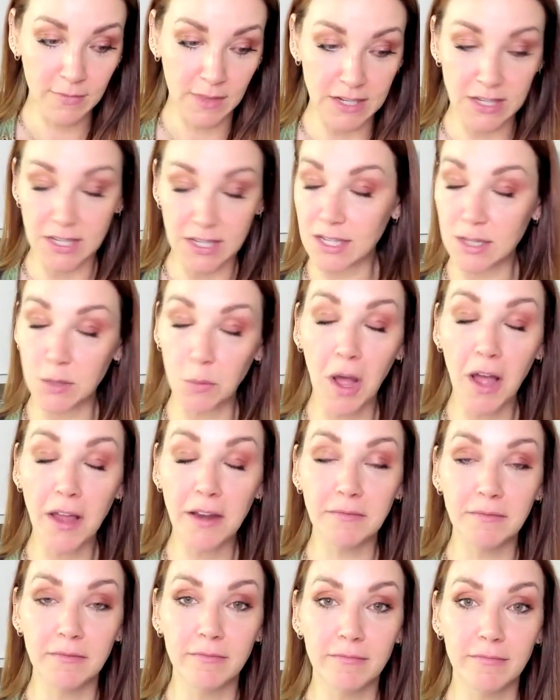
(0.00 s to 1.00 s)
This is the
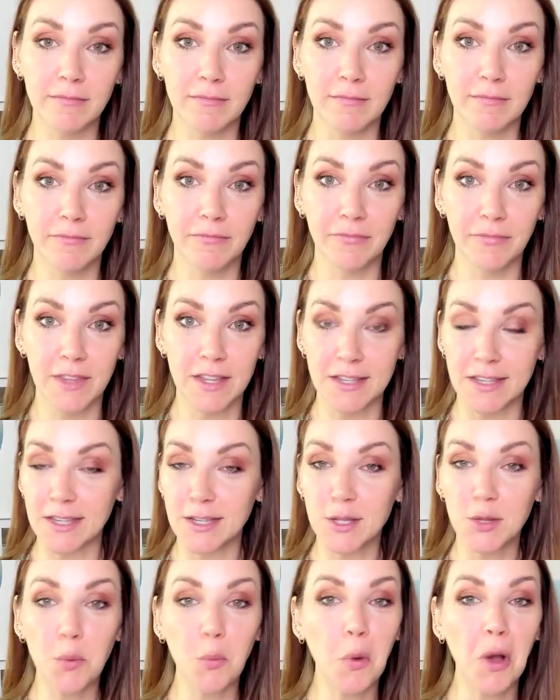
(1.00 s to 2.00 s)
one. This
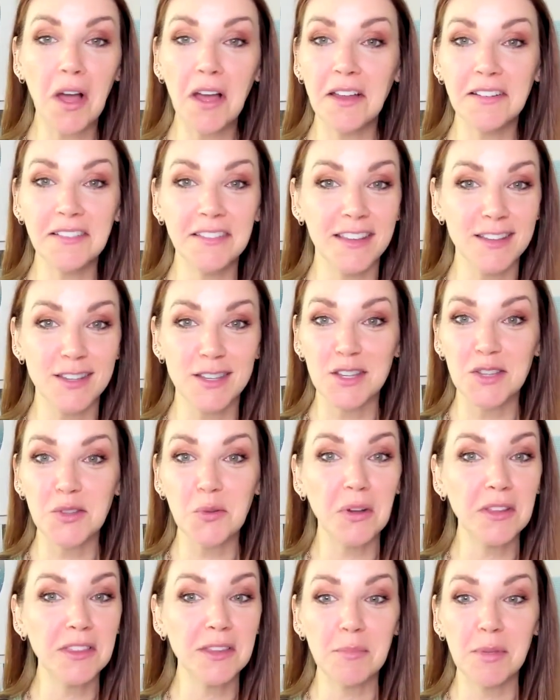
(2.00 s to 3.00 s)
is the one. This is the
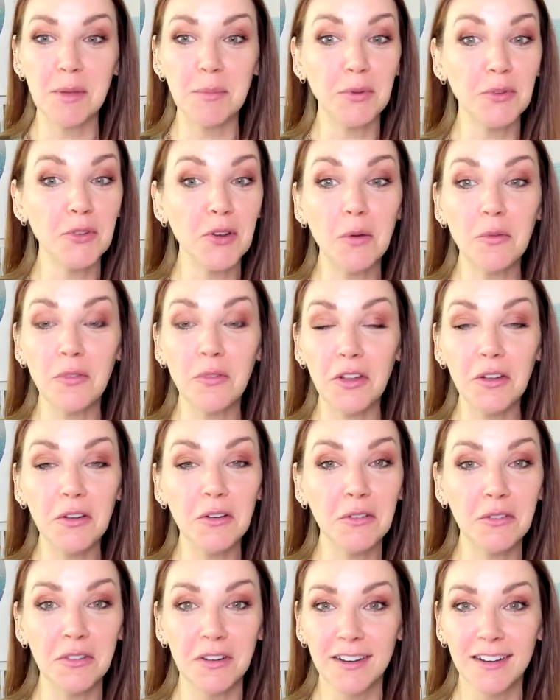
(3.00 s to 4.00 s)
one that people don't
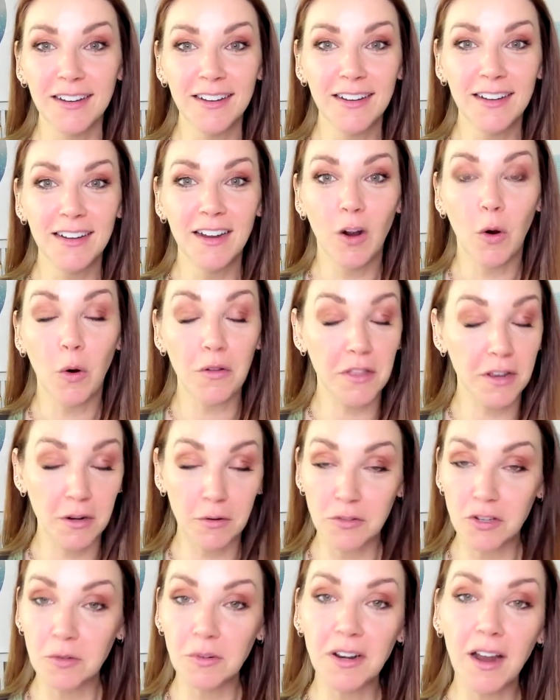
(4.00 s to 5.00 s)
do or they
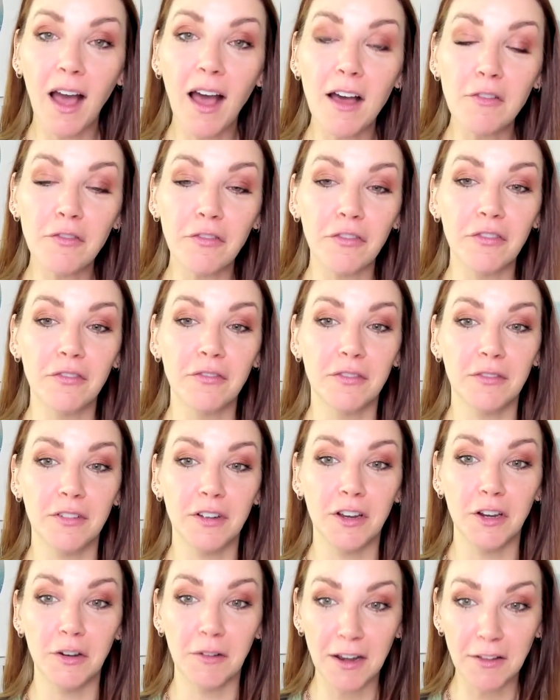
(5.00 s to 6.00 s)
don't do enough.
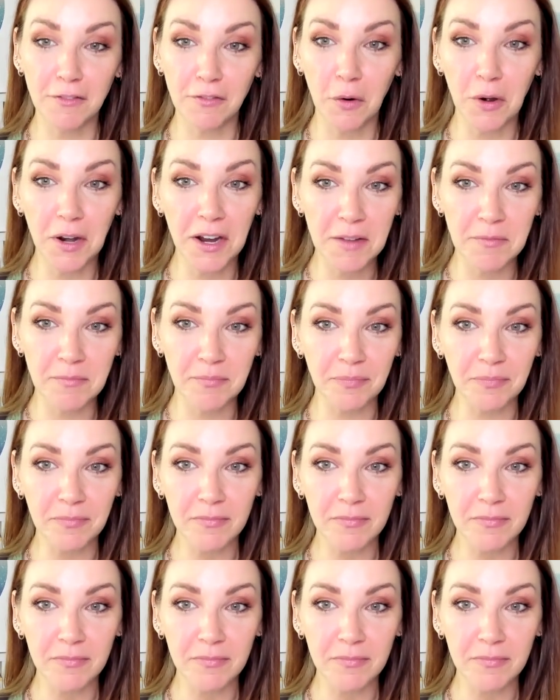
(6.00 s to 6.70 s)
Are you ready for it?